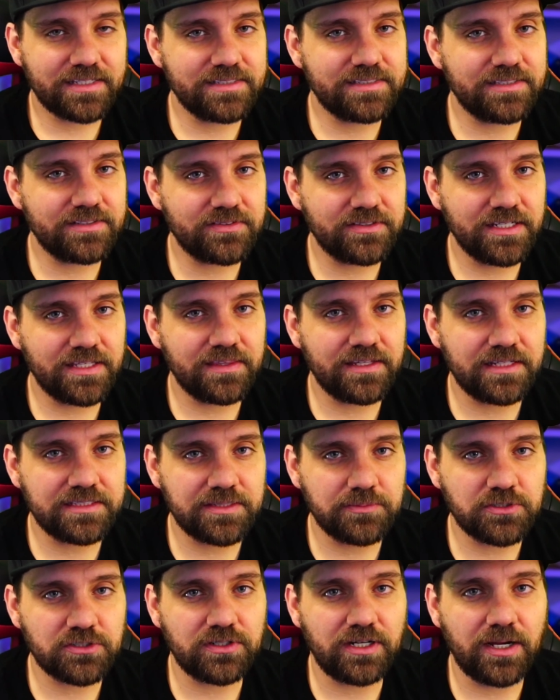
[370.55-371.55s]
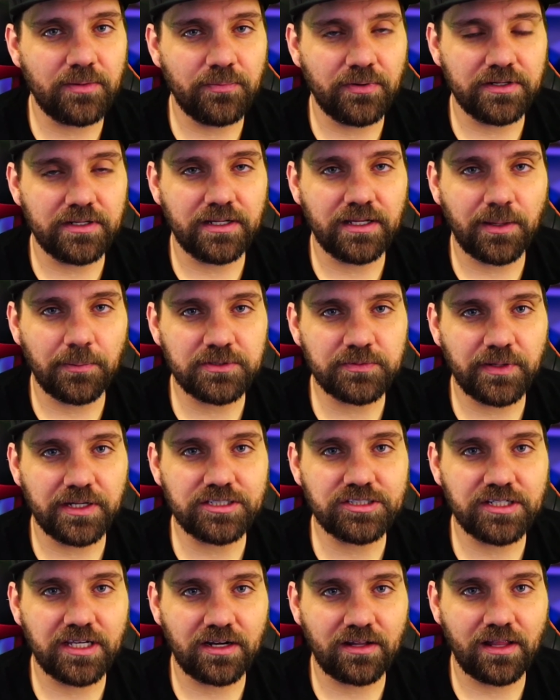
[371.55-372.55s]
consider hitting that subscribe button. It helps my
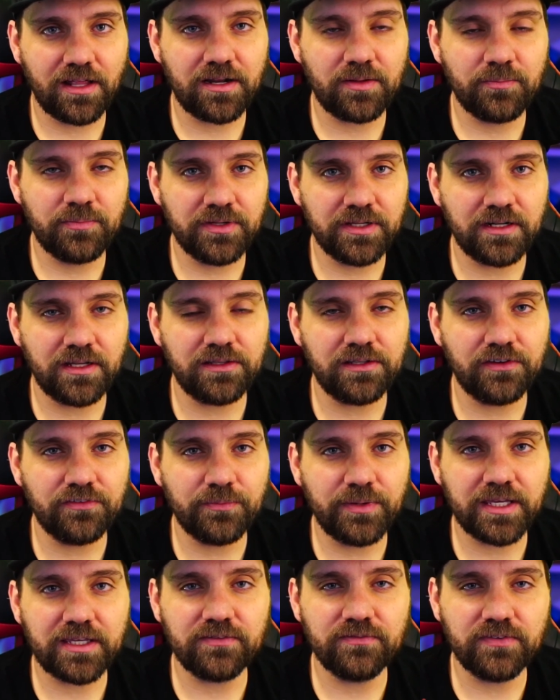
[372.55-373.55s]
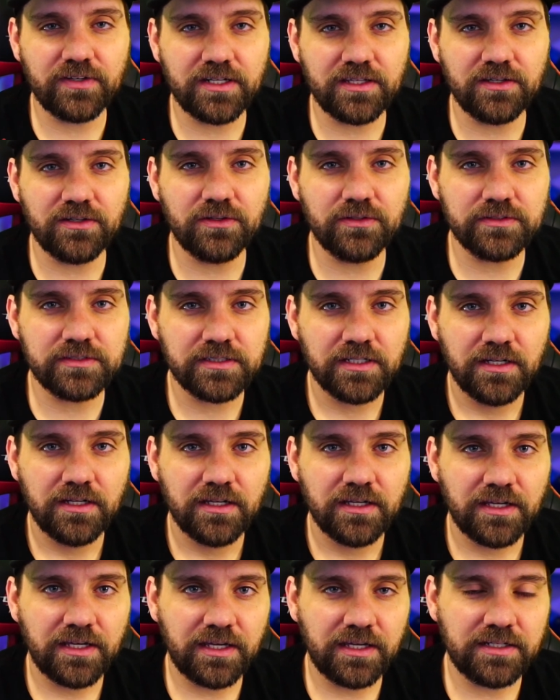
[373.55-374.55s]
channel out a bit. I love making videos,
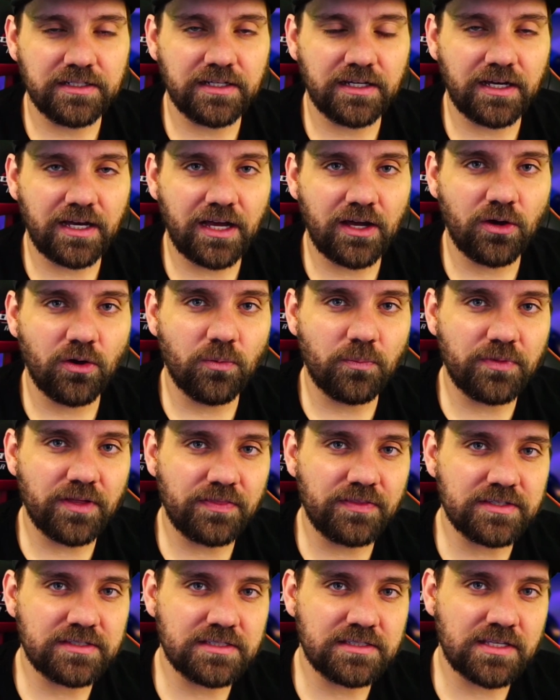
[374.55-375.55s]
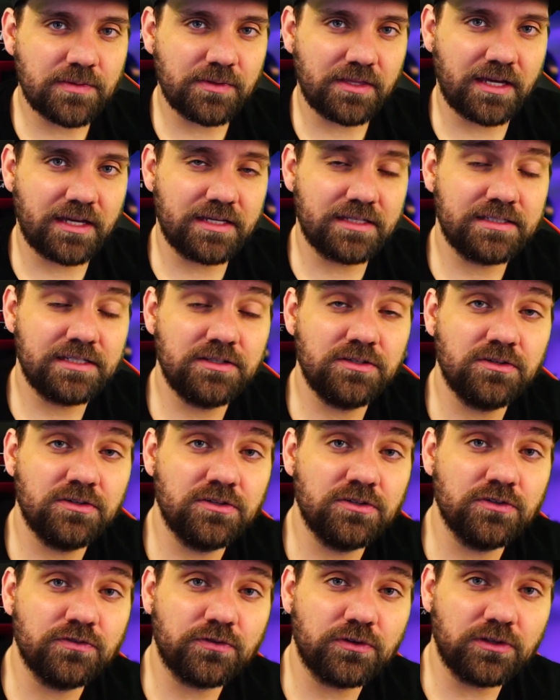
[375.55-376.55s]
and I hope that this is something I can continue to
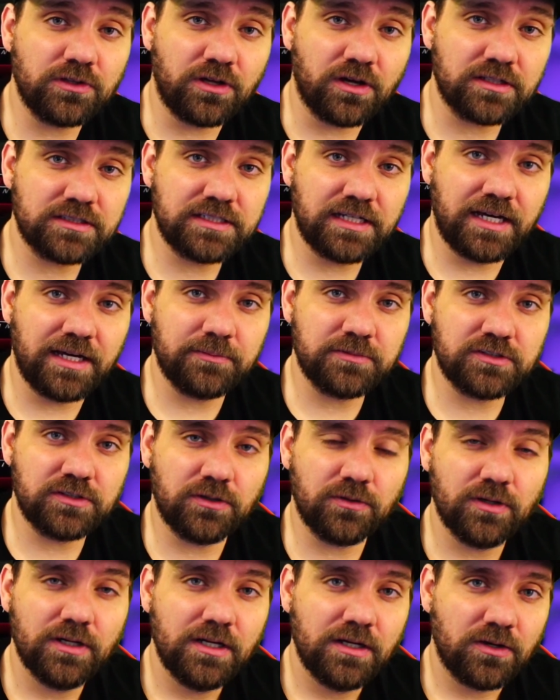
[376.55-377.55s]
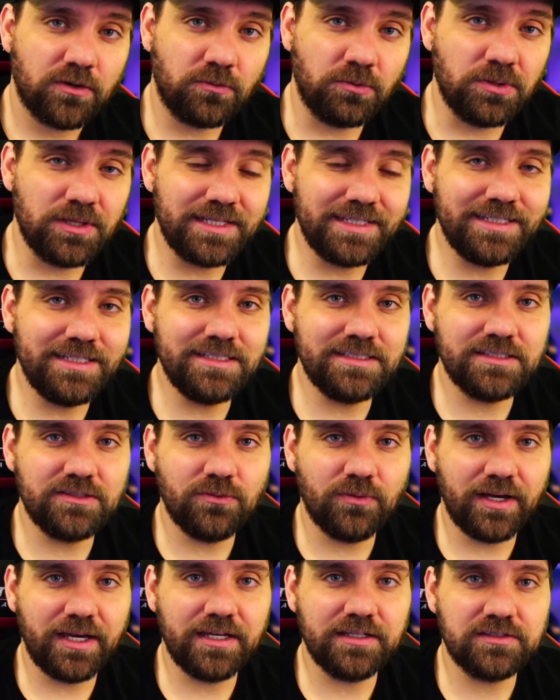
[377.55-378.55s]
do for a long time. So a really easy
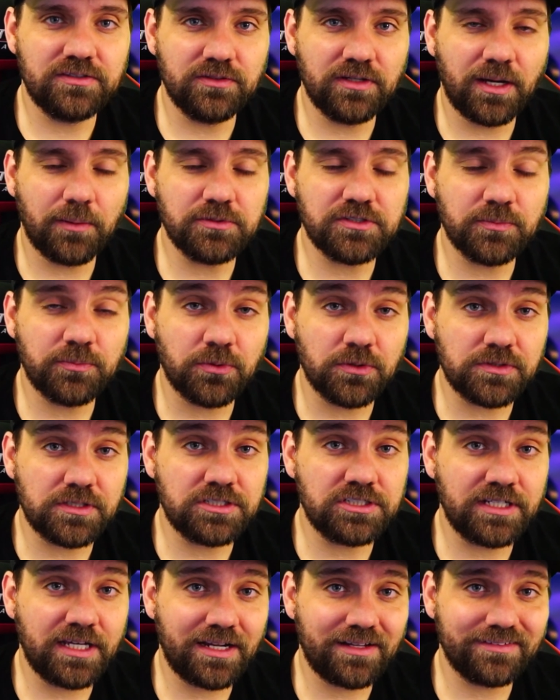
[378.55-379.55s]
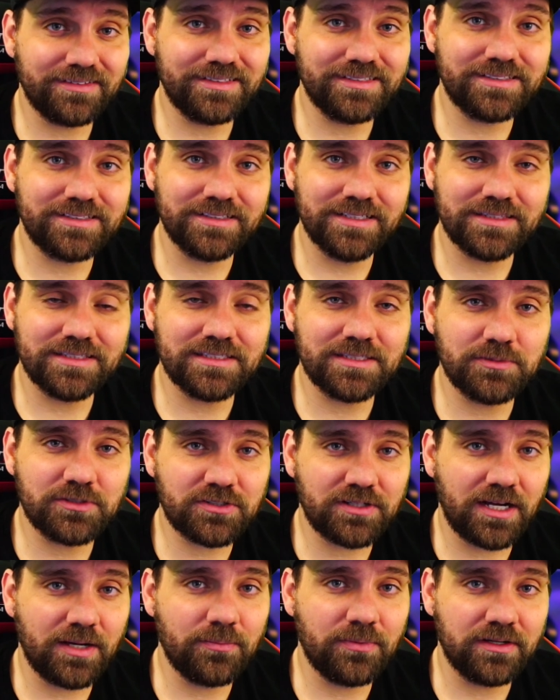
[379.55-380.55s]
way to help support the channel is to hit the
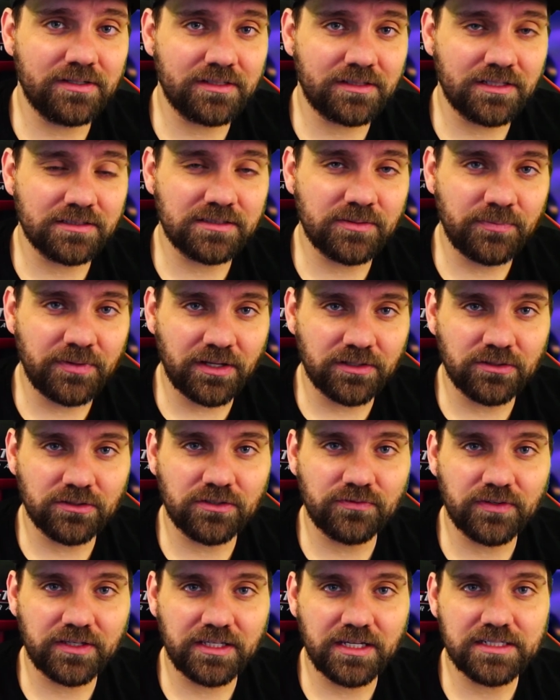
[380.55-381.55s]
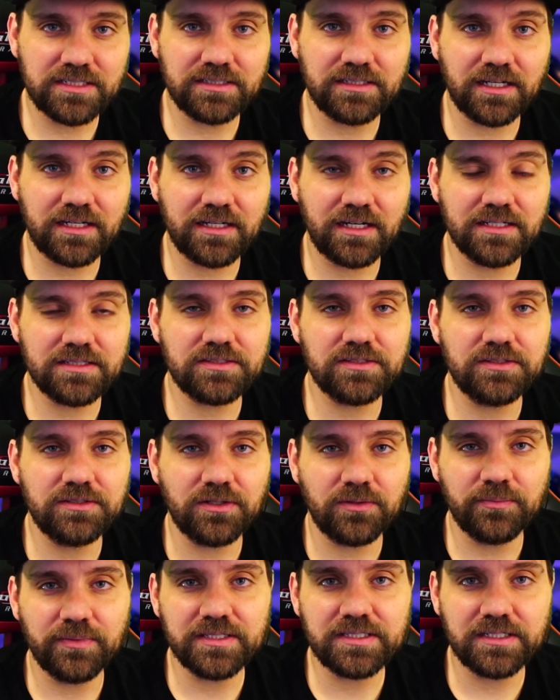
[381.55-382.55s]
subscribe button, click the bell notification icon so you
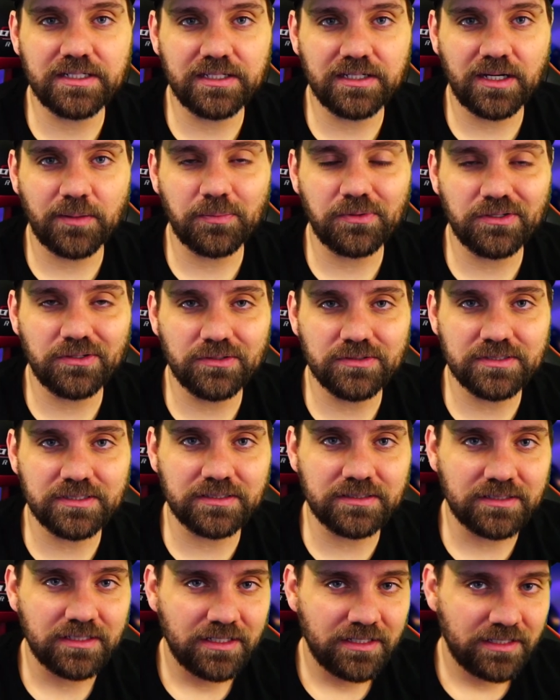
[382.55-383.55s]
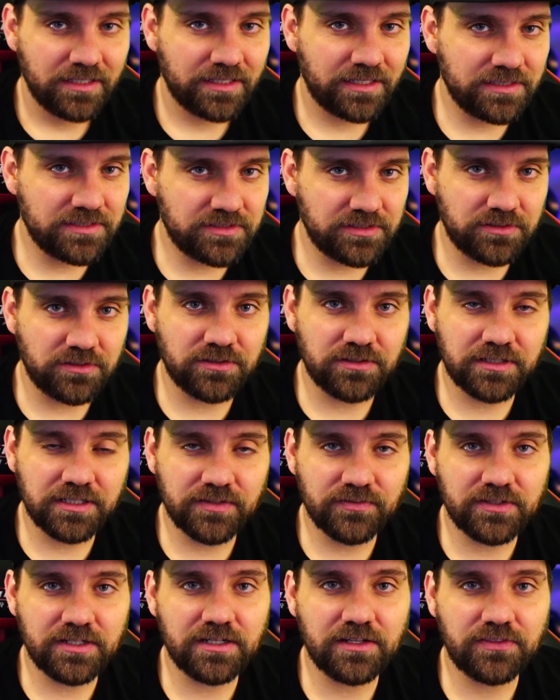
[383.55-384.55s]
don't miss any uploads, and consider
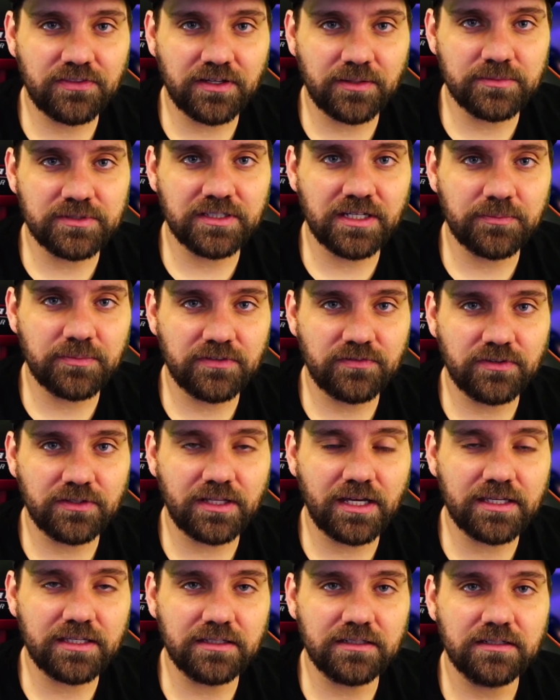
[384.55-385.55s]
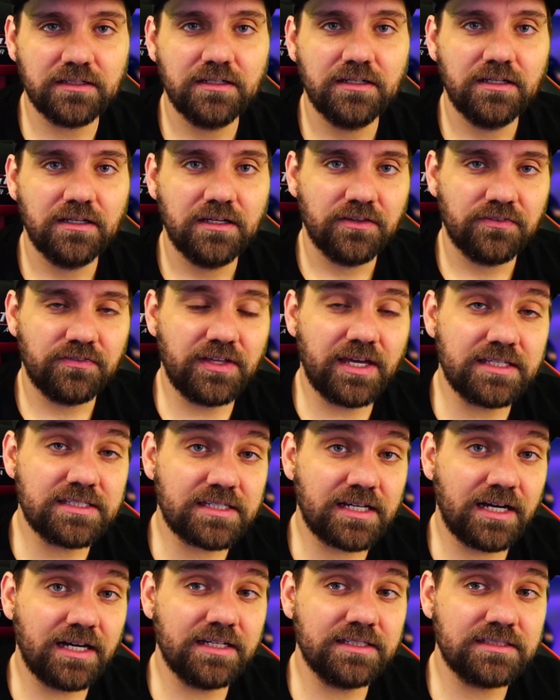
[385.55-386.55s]
giving it a thumbs up if you like it. Thanks,
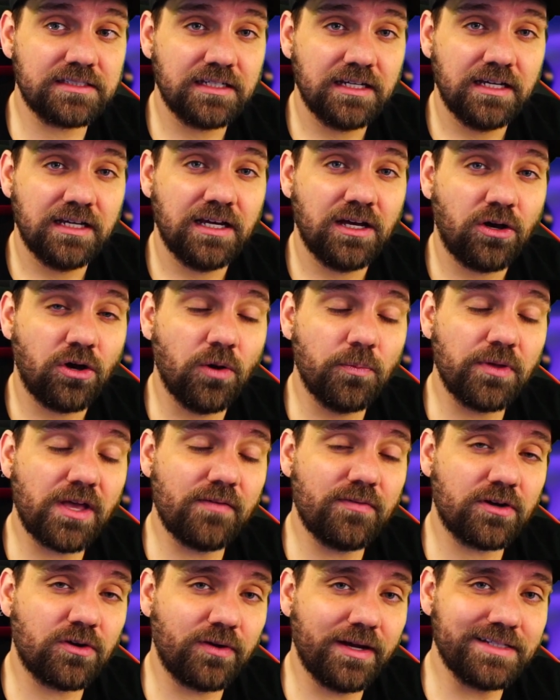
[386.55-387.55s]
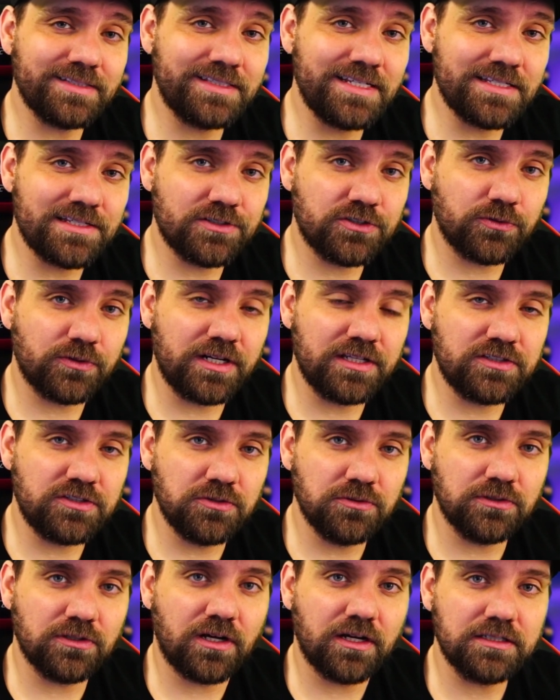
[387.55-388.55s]
guys. Hope you have a great Season
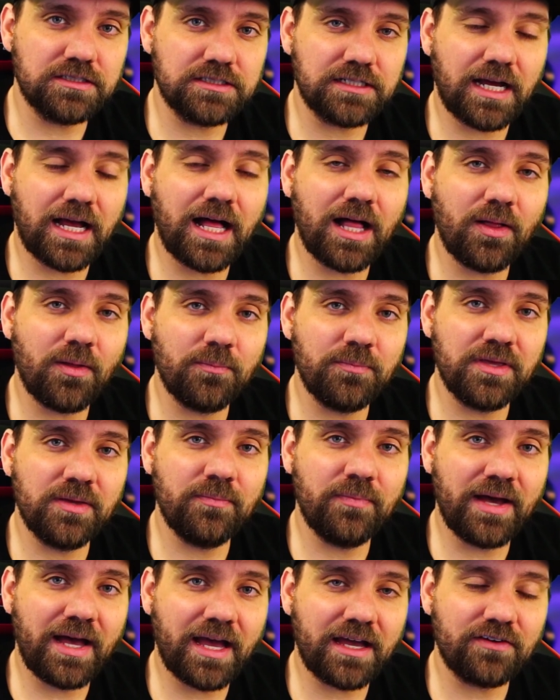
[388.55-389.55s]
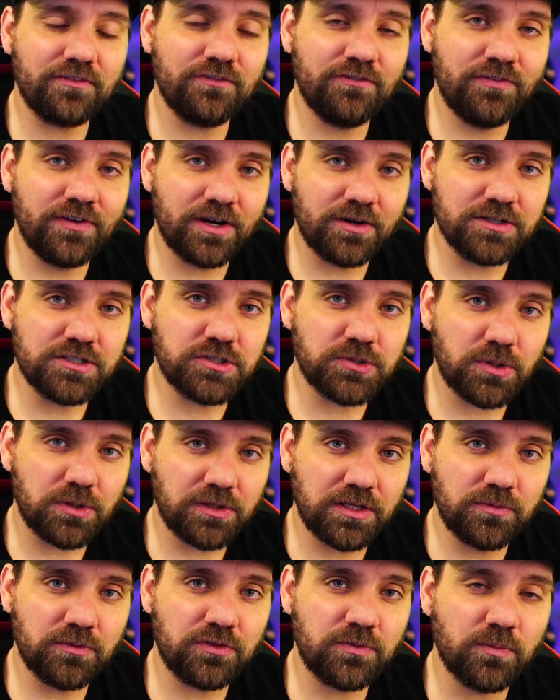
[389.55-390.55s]
22 launch. I'll be back very
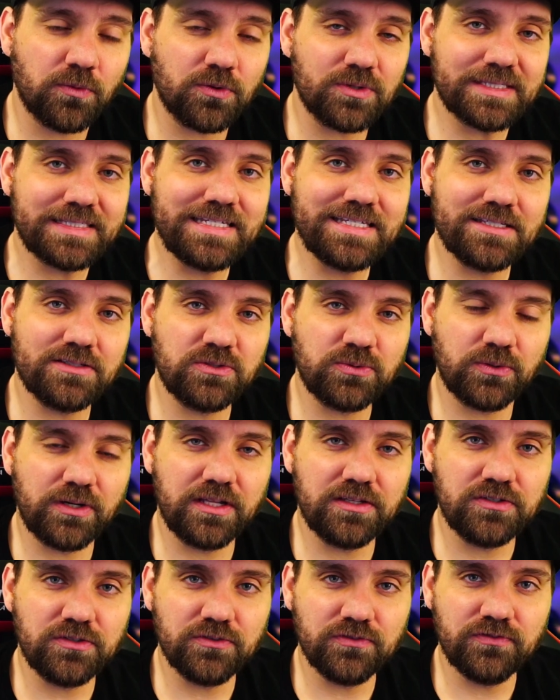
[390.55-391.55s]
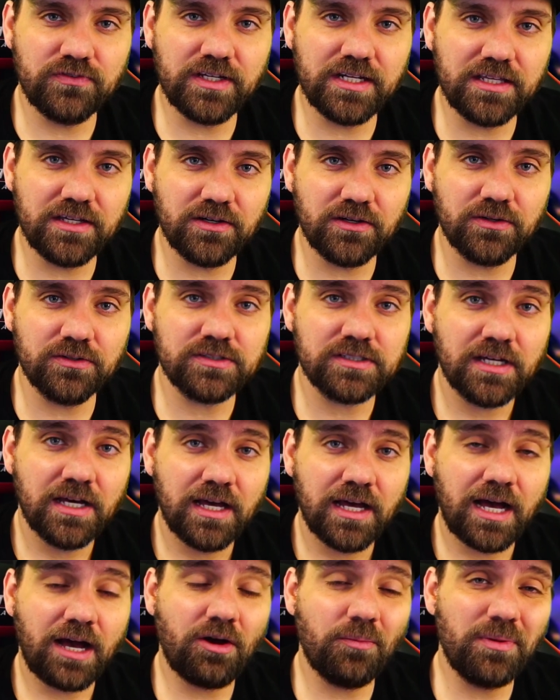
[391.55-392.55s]
shortly with more Season 22 videos.
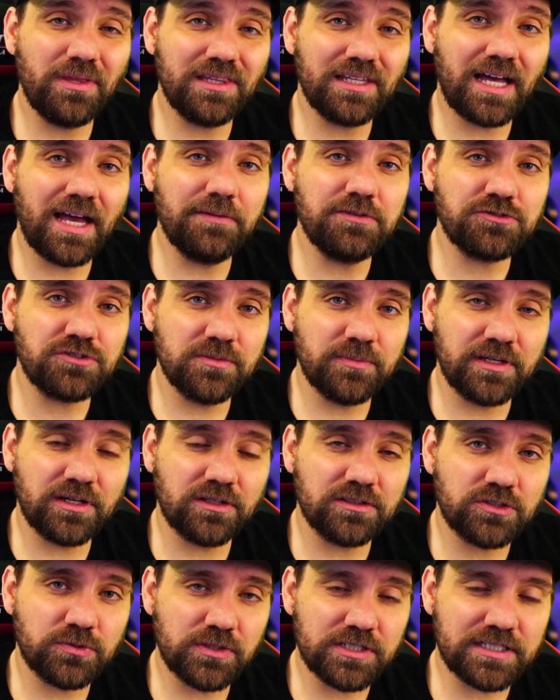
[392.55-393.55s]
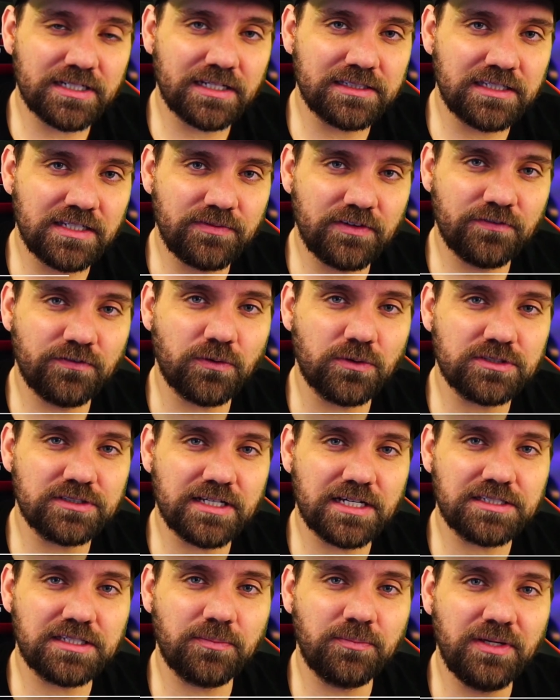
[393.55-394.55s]
I'll be live streaming on
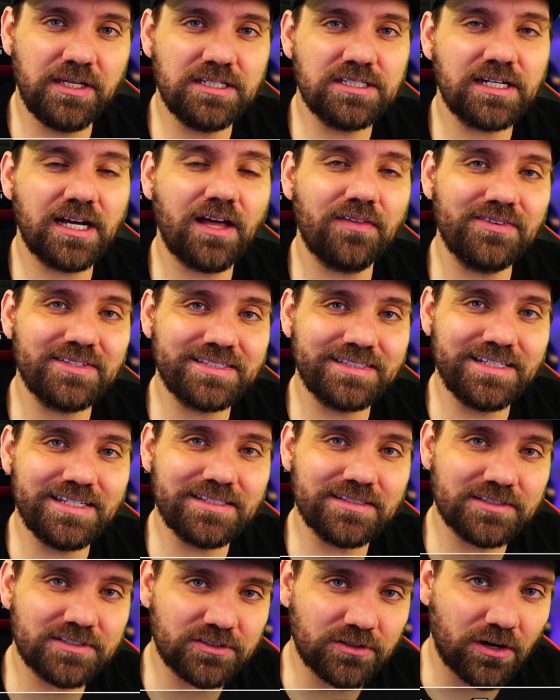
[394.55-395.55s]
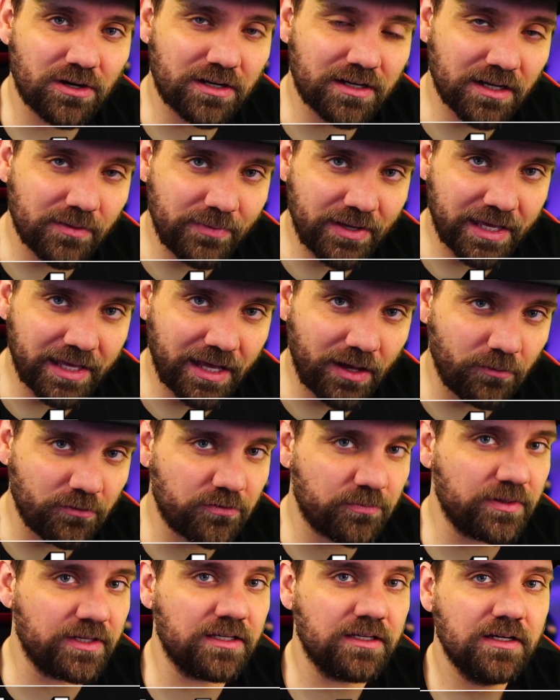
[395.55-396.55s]
twitch.tv/the Pchild the season start. Come hang out
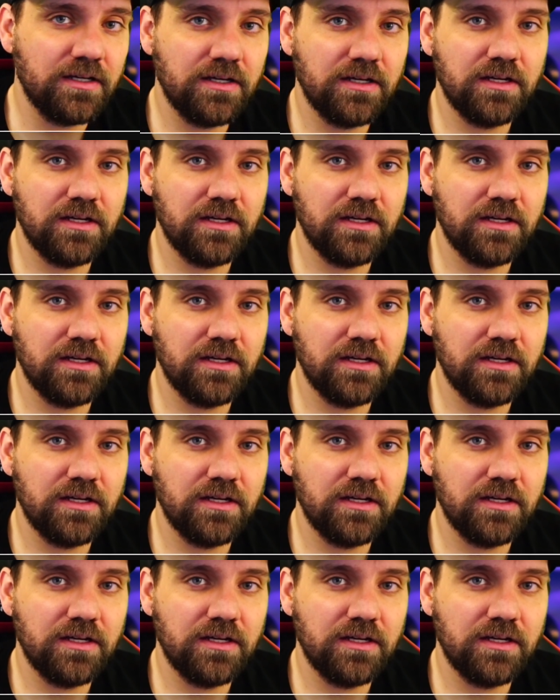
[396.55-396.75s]
with me.